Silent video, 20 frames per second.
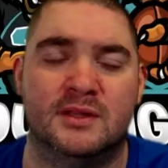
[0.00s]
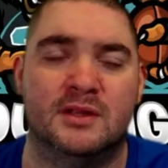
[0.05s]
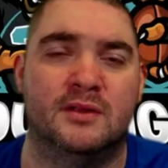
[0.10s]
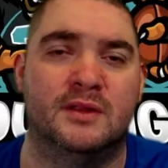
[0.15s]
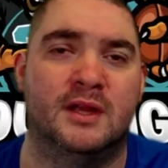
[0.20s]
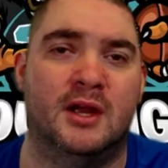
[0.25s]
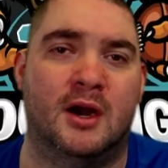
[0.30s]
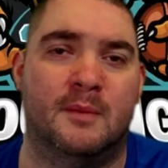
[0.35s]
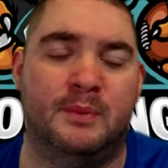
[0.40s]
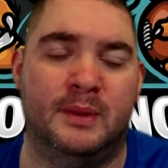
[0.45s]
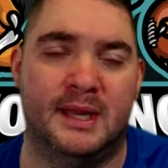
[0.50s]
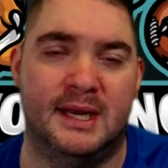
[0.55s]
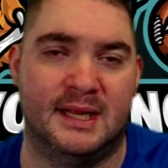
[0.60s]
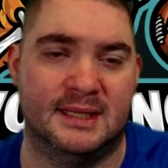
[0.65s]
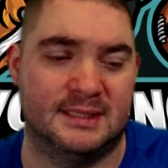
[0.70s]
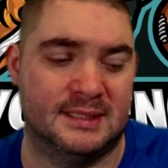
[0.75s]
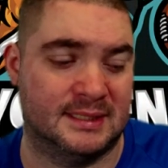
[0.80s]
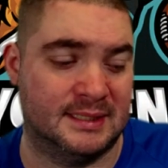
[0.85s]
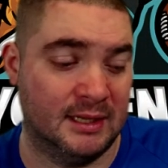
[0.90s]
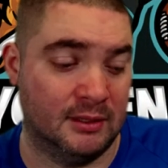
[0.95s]
though they are playing
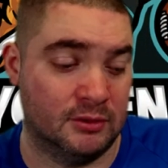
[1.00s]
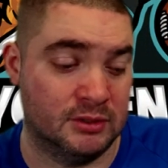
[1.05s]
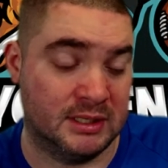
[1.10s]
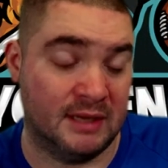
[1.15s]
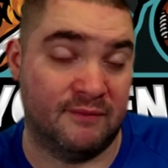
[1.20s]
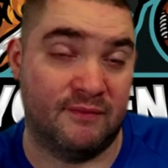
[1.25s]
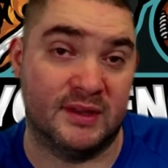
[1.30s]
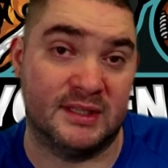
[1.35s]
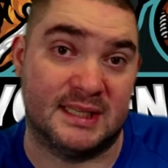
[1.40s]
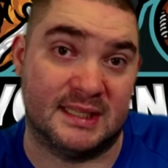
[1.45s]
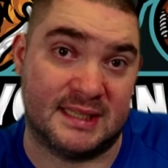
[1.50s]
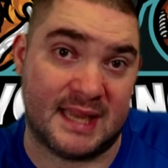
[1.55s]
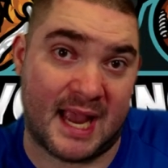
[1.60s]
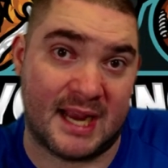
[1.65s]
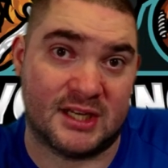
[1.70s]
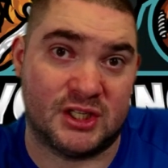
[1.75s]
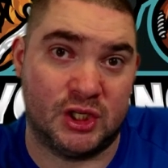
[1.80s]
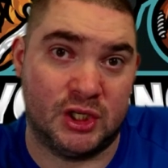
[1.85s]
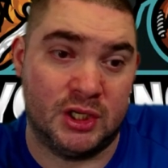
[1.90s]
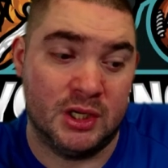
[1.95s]
against a Steelers defense that's
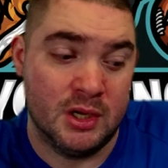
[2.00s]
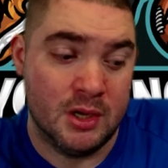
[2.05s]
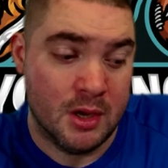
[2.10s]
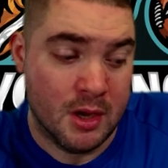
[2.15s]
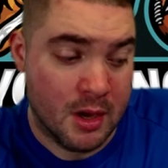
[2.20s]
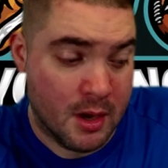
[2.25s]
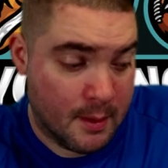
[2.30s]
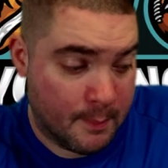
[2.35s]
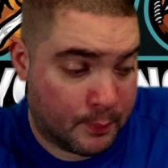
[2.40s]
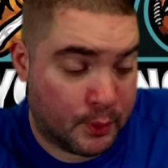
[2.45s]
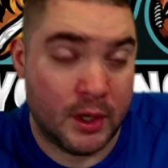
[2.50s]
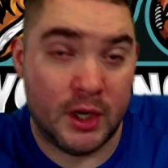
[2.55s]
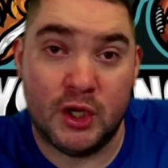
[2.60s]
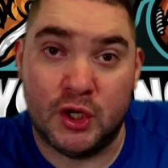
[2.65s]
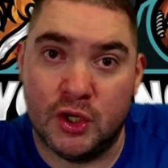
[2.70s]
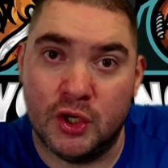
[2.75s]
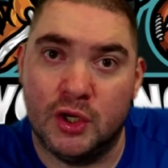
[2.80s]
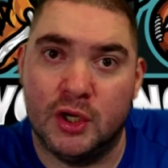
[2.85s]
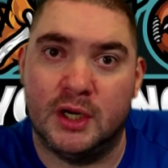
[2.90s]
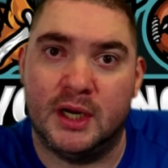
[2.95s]
actually pretty
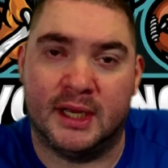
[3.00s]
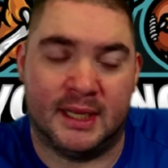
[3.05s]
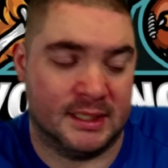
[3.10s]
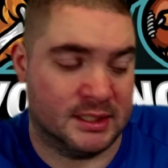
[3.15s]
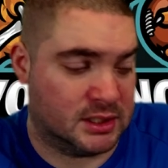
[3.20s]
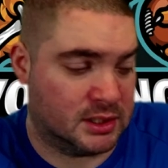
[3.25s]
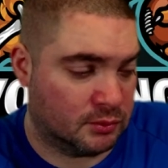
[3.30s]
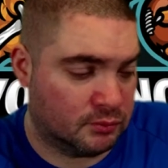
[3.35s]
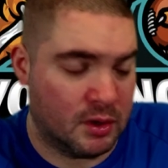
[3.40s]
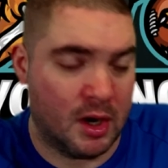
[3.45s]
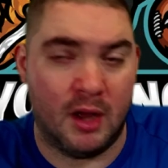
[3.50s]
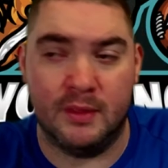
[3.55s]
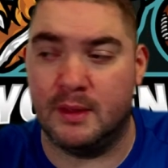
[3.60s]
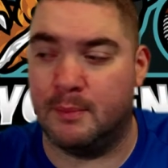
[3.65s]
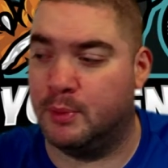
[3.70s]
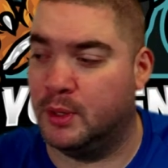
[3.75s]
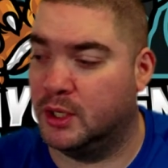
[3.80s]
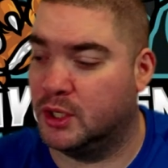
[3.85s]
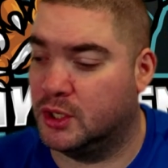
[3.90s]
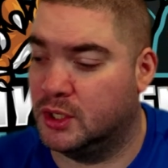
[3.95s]
good against the run. They're
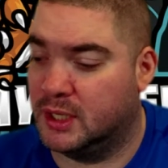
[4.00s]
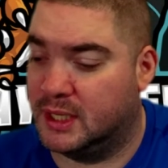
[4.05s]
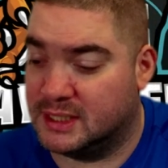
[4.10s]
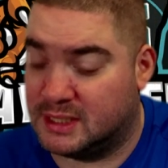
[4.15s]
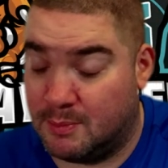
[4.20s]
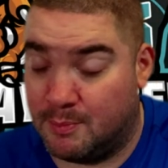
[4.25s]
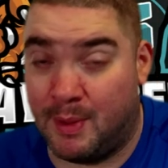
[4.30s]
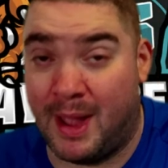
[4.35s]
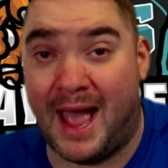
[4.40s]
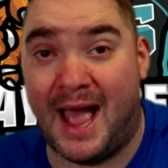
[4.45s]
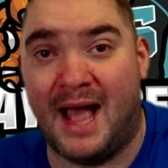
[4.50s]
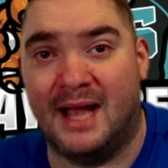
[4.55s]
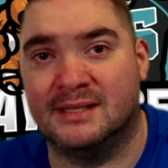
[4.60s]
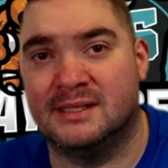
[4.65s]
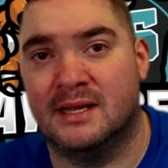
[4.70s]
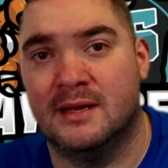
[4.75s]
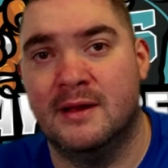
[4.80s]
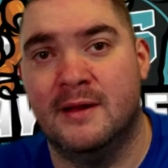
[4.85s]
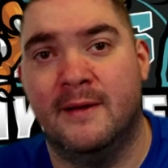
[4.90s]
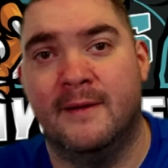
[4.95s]
pretty good against the pass.
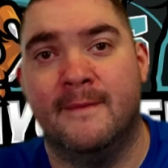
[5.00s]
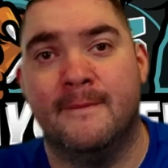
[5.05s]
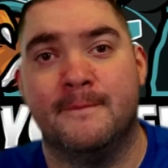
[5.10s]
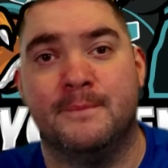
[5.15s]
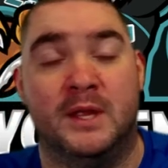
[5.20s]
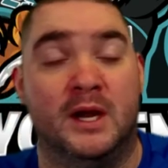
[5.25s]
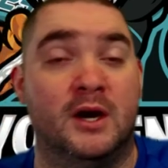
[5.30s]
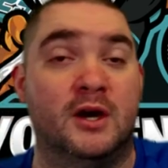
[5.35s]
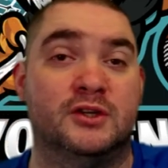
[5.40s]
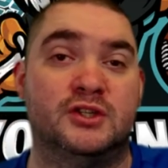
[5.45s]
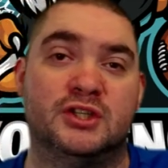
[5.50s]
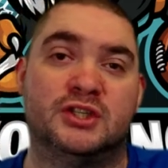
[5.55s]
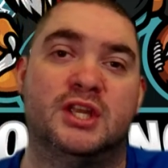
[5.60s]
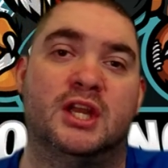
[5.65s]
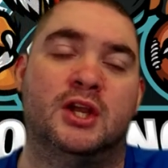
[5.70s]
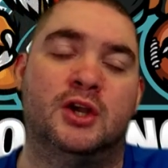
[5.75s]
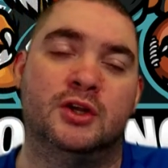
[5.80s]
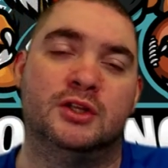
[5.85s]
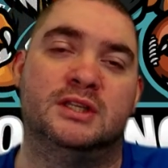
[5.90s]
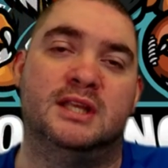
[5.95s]
They're just a
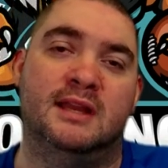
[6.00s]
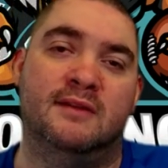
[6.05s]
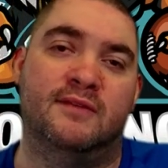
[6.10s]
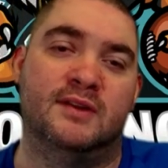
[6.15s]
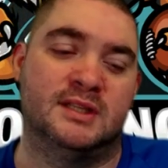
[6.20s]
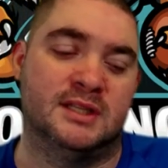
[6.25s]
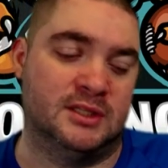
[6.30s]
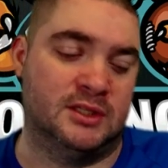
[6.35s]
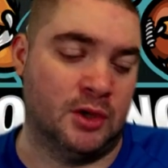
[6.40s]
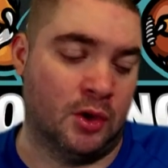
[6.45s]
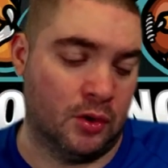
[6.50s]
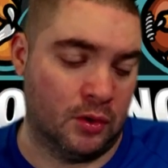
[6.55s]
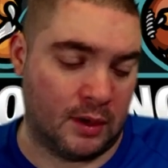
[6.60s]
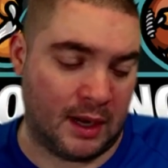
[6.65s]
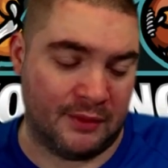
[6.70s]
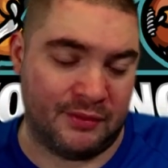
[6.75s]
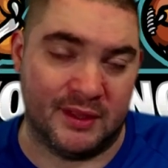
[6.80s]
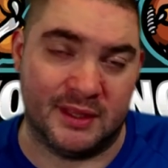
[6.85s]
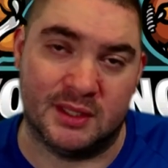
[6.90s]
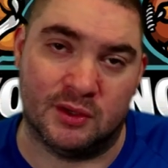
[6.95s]
good defense in total.
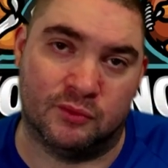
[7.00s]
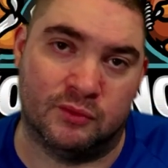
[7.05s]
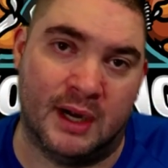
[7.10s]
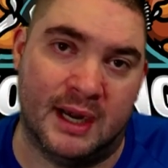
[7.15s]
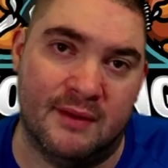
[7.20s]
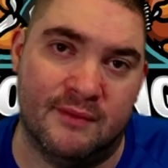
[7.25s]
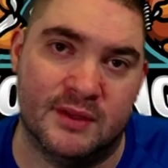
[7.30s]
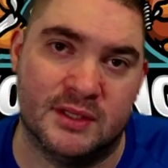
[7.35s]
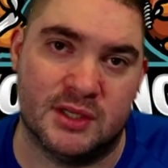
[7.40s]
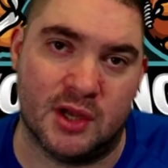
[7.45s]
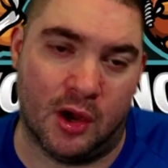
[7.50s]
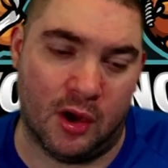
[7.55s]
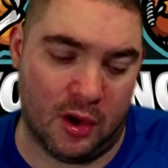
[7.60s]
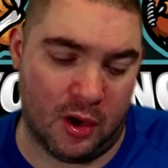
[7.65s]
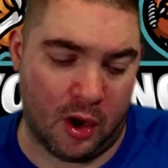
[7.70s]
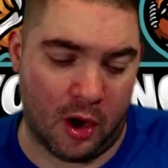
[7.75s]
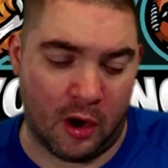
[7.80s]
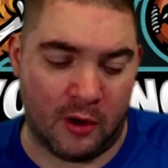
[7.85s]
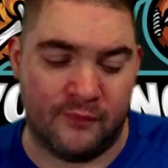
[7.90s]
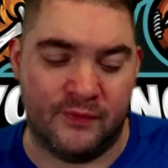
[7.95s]
I think the Ravens
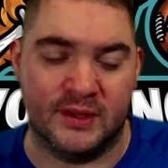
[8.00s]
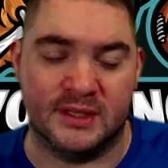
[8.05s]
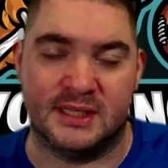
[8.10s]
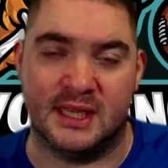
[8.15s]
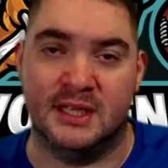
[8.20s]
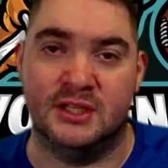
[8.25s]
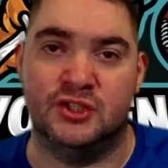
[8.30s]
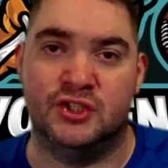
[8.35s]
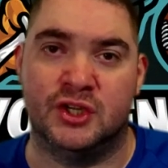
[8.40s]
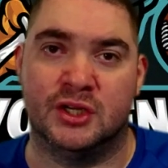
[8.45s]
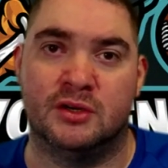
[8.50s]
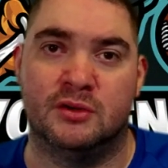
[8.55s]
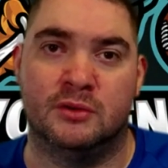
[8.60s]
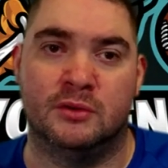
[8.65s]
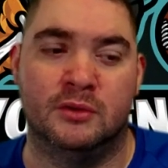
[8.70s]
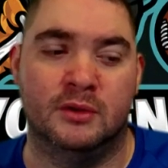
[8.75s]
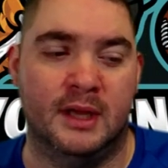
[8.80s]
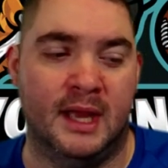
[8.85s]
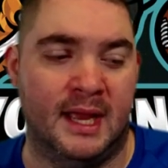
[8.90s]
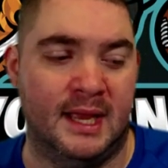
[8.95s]
offense in
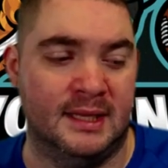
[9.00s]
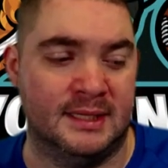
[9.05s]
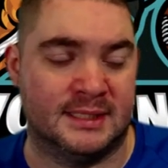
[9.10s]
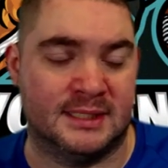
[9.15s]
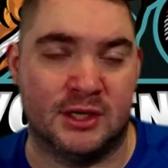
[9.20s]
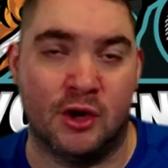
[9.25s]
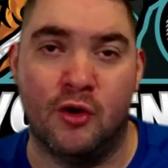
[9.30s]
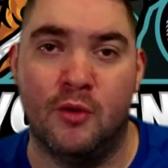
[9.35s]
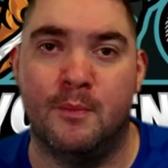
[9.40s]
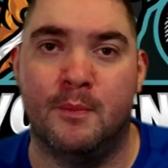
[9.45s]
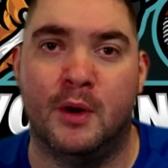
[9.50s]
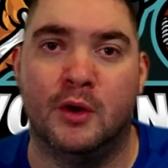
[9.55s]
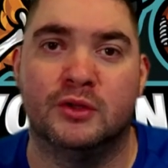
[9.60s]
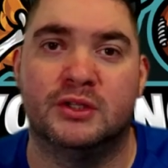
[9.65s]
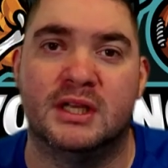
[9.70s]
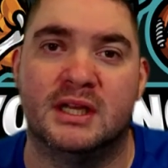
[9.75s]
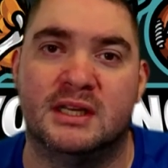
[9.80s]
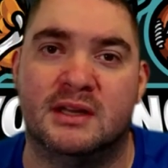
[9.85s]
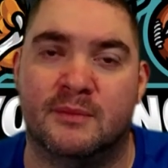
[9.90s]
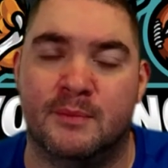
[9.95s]
general is so
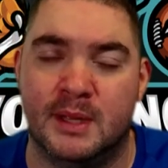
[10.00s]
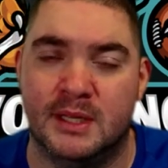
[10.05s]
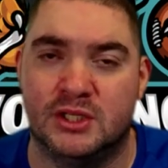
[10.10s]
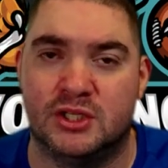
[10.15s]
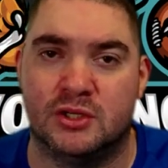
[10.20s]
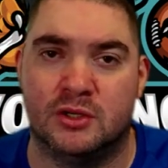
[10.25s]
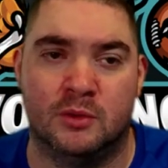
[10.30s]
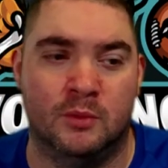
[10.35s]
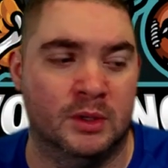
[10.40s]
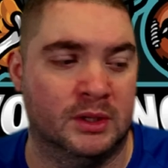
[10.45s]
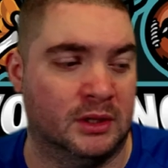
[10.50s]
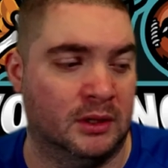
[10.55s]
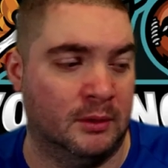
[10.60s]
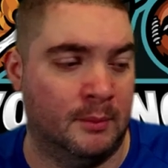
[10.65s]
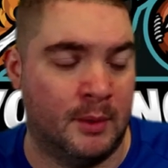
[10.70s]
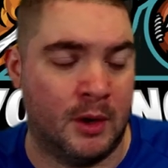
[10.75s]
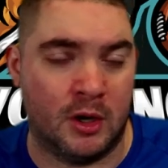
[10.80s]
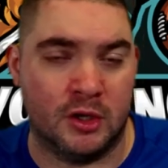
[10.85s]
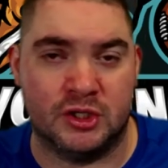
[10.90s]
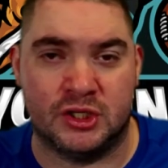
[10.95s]
multi-dimensional with
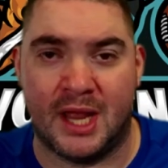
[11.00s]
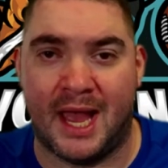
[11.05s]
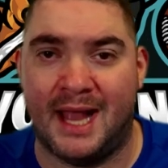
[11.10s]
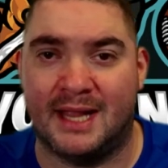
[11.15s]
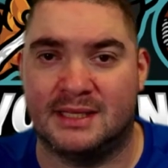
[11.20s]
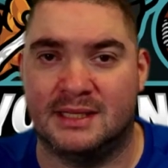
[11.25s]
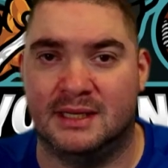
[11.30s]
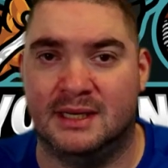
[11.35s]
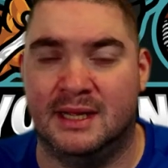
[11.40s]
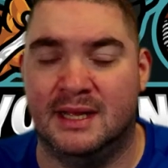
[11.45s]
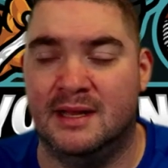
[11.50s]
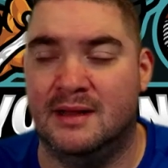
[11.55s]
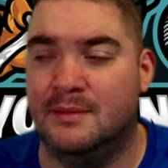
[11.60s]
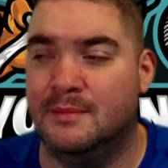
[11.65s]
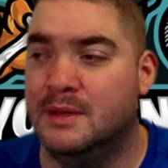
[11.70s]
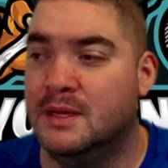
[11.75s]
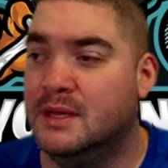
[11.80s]
Lamar Jackson and him